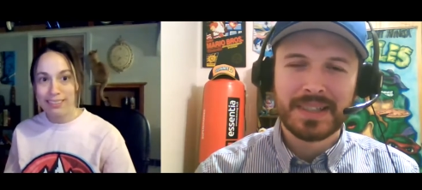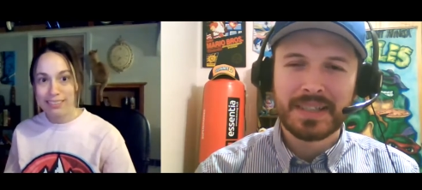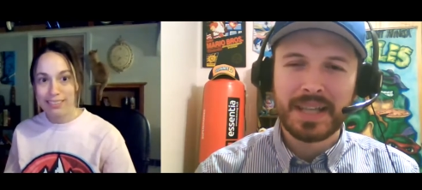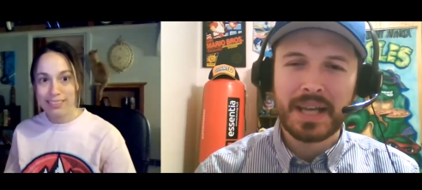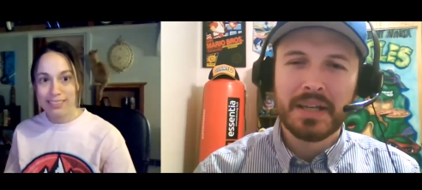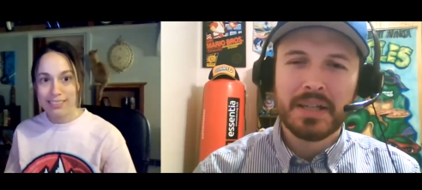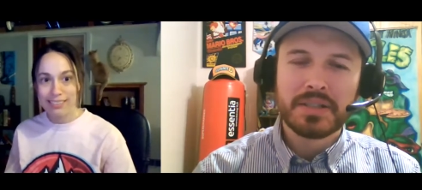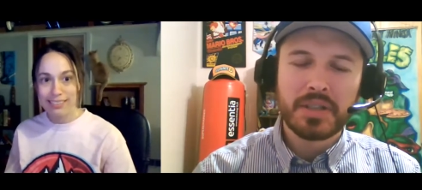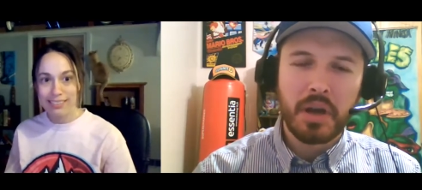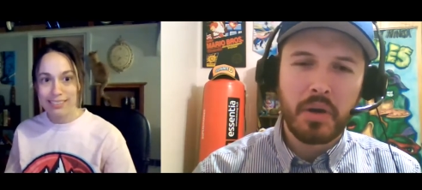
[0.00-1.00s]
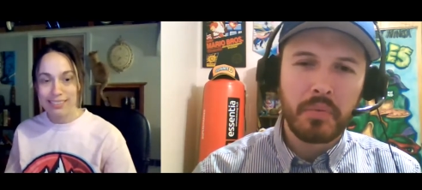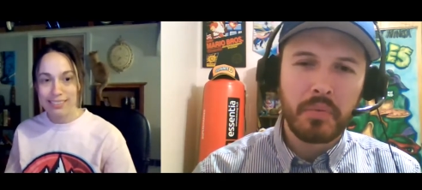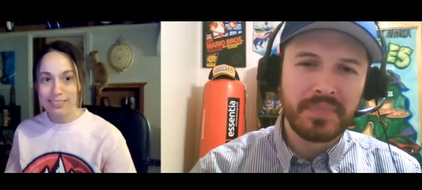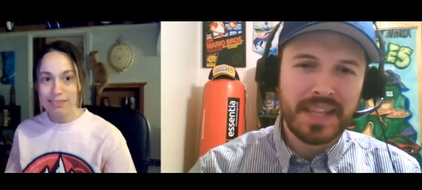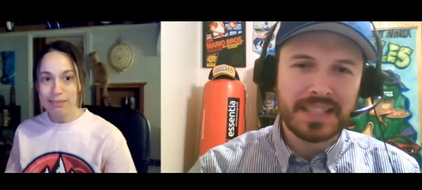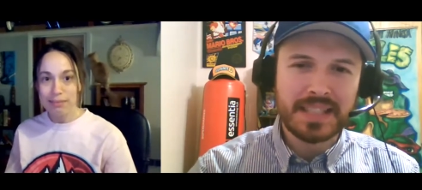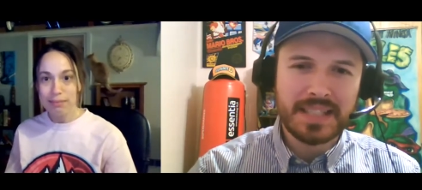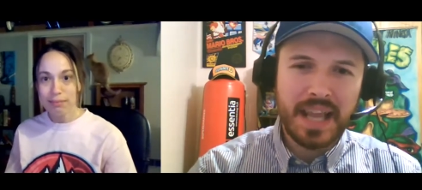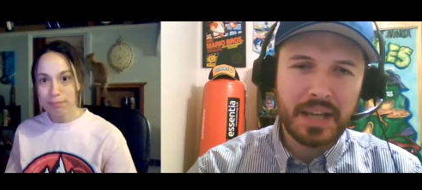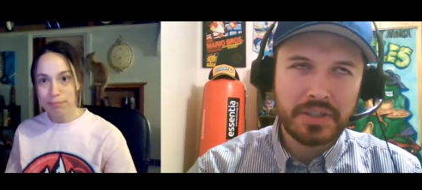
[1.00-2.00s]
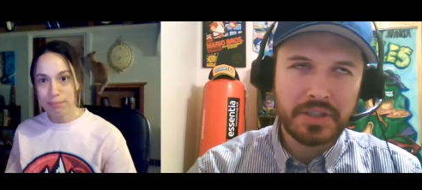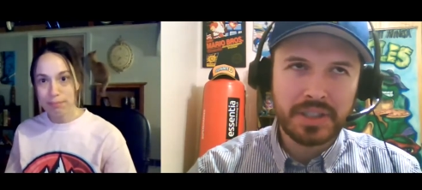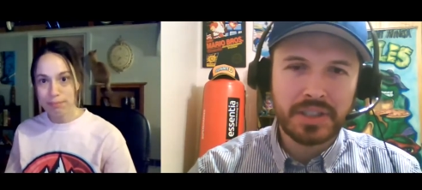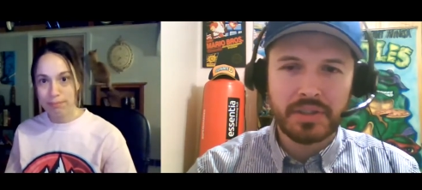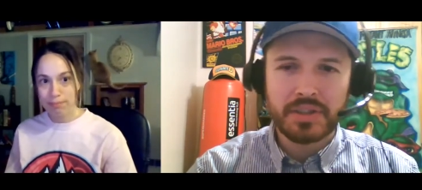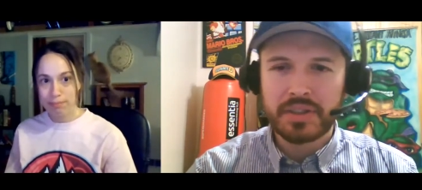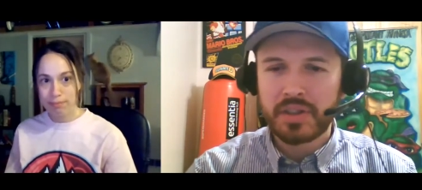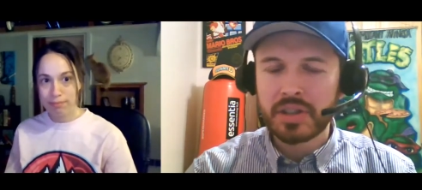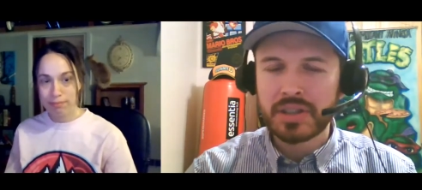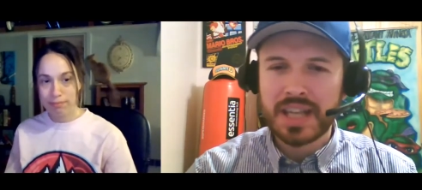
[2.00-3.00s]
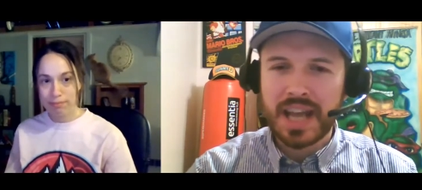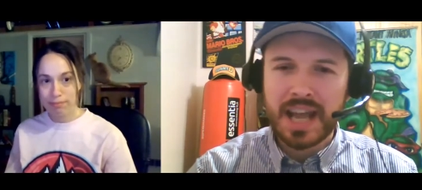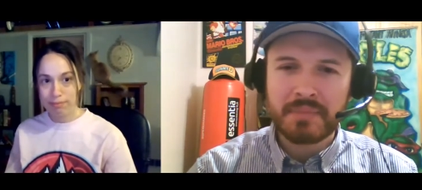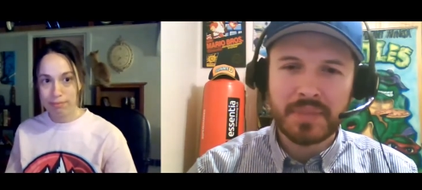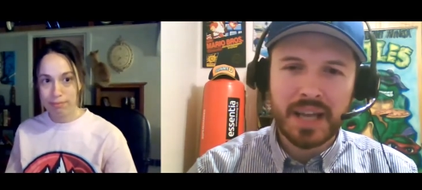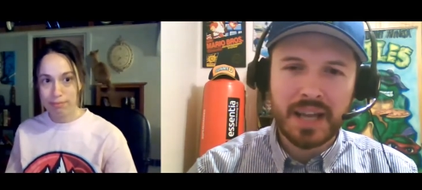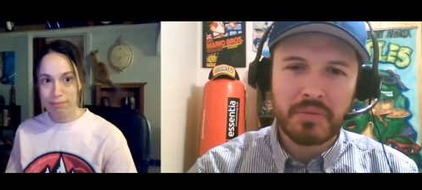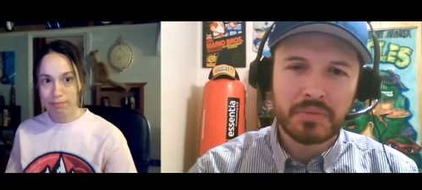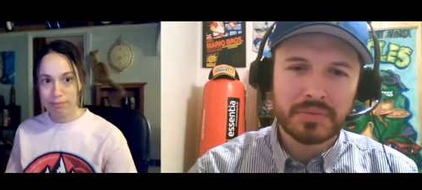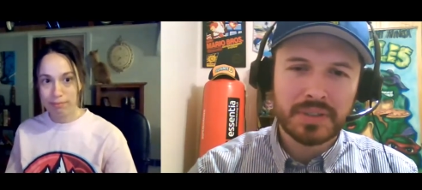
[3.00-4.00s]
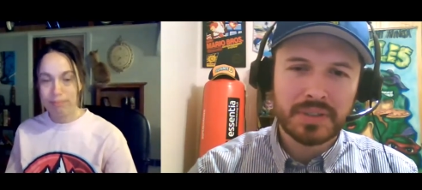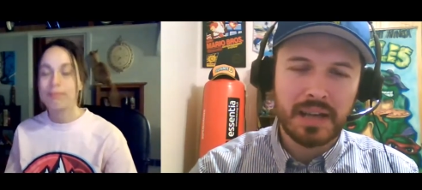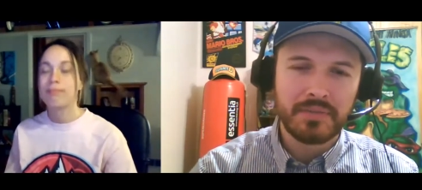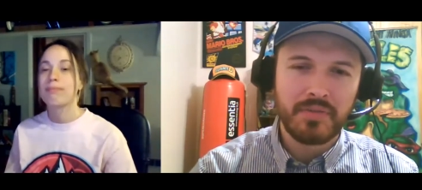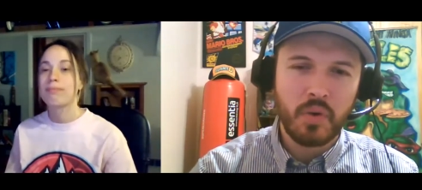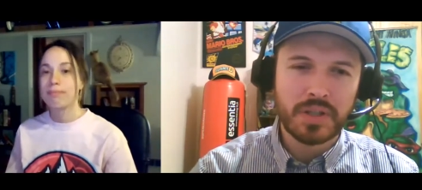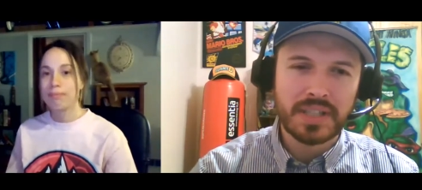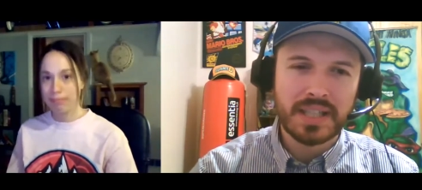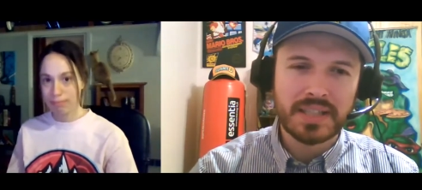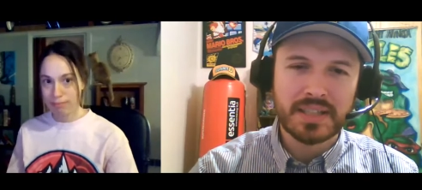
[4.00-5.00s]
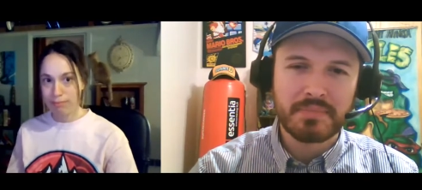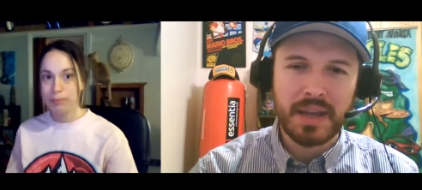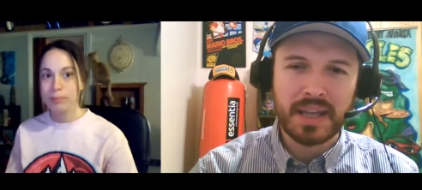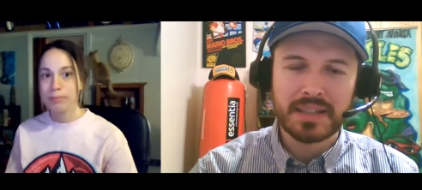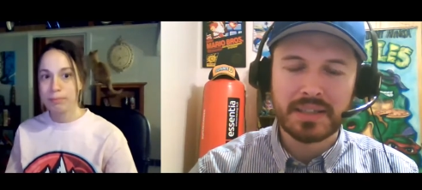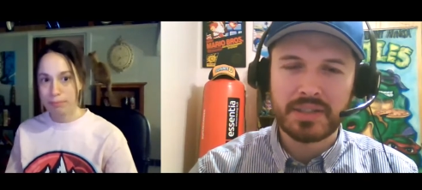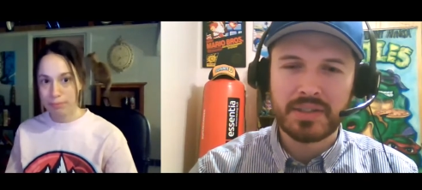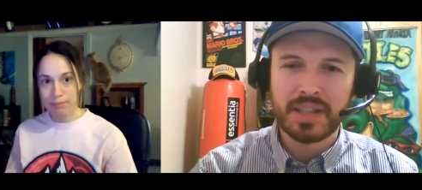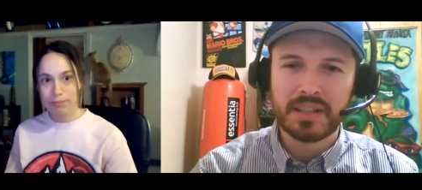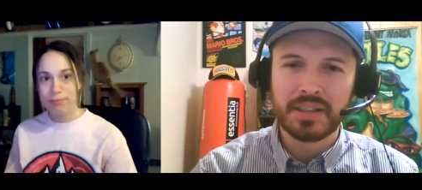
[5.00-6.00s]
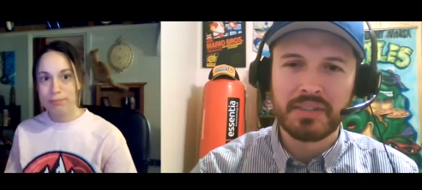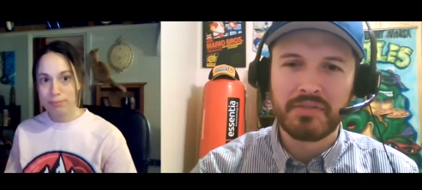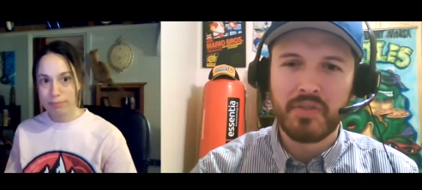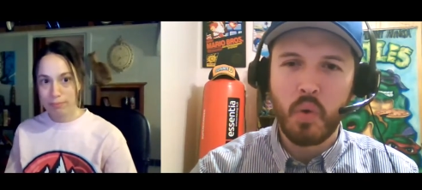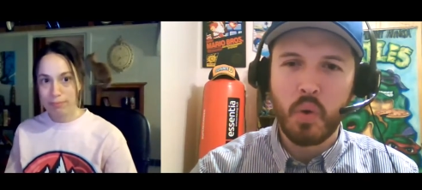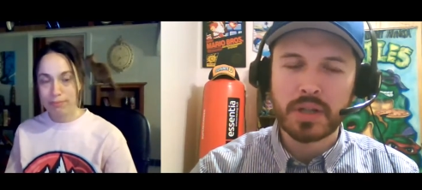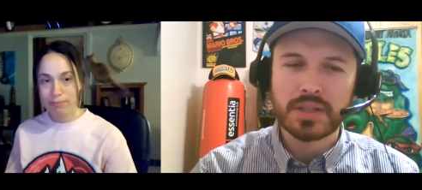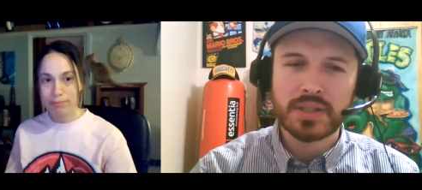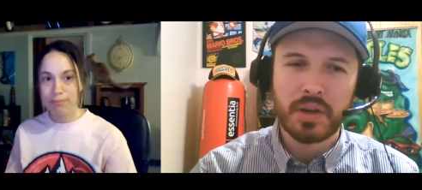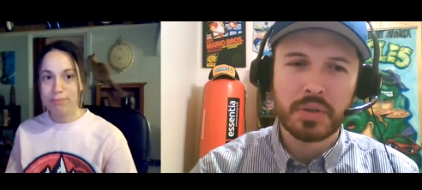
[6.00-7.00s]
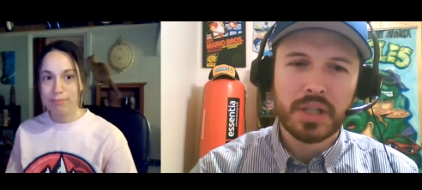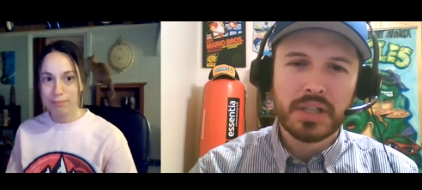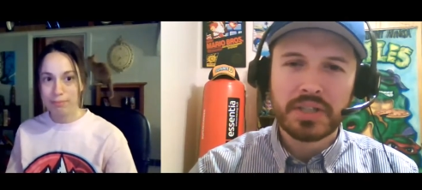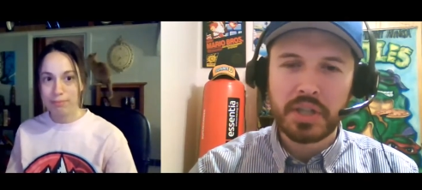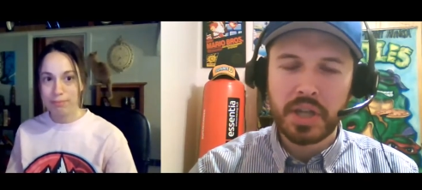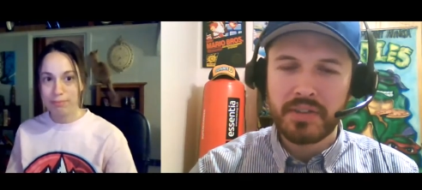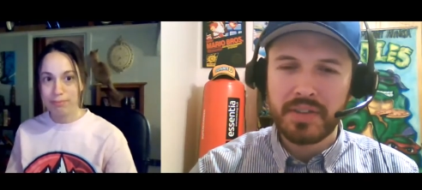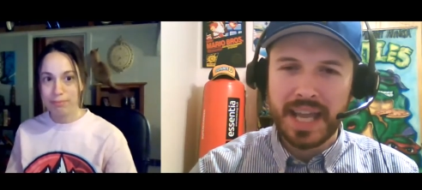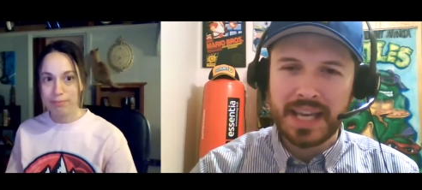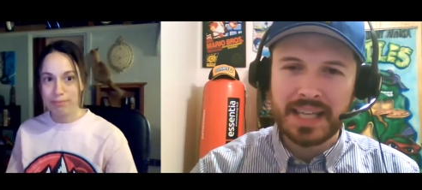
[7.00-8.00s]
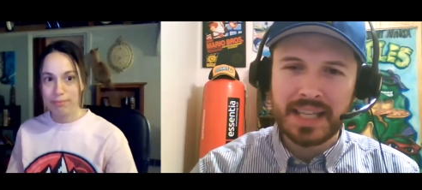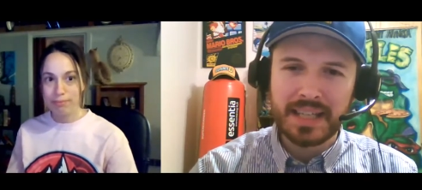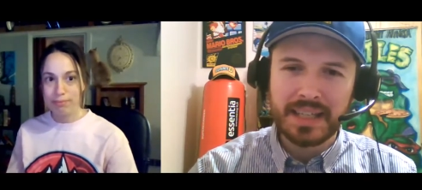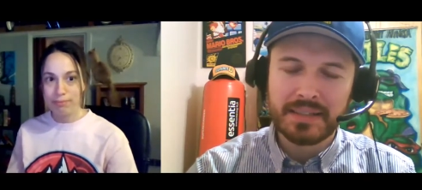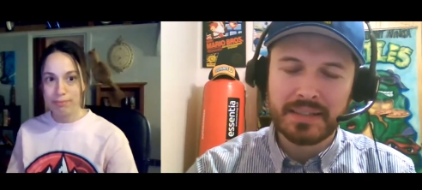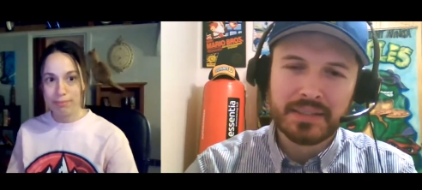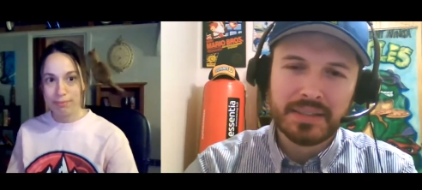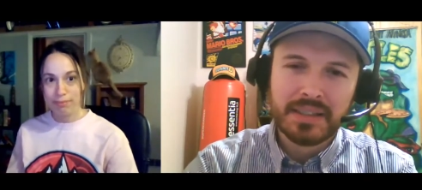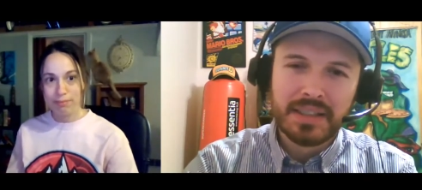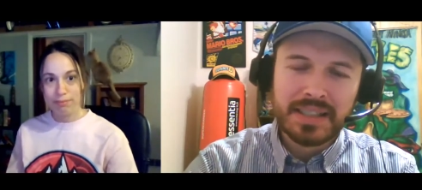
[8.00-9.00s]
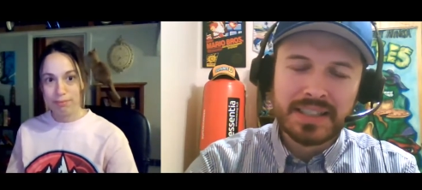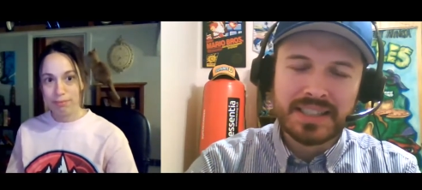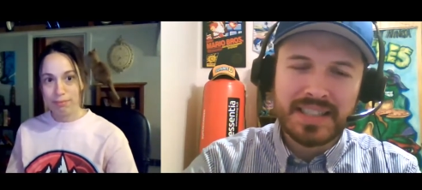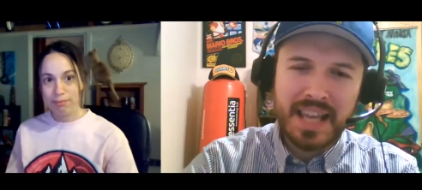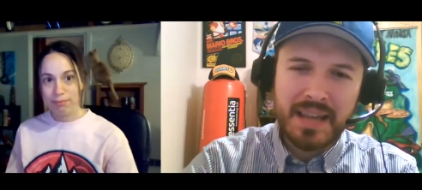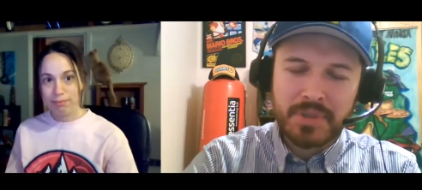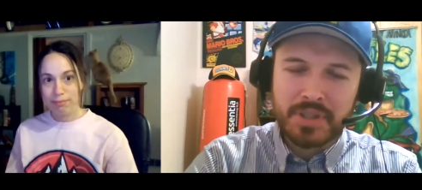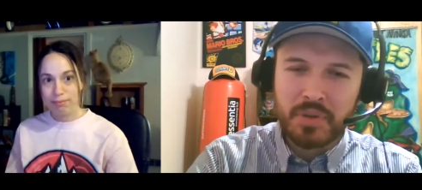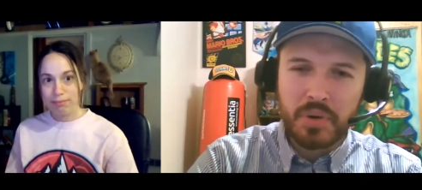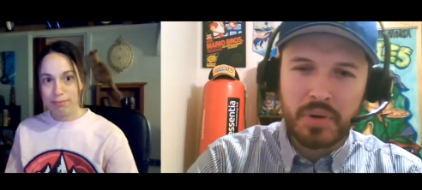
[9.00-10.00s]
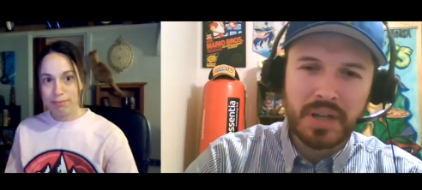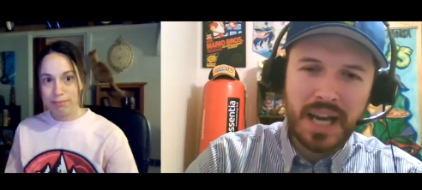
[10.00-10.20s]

Speaker 1: Yeah. So this is actually your third time now out of mm-hmm. four seasons making it to the Elite Four. So, do you have any tips or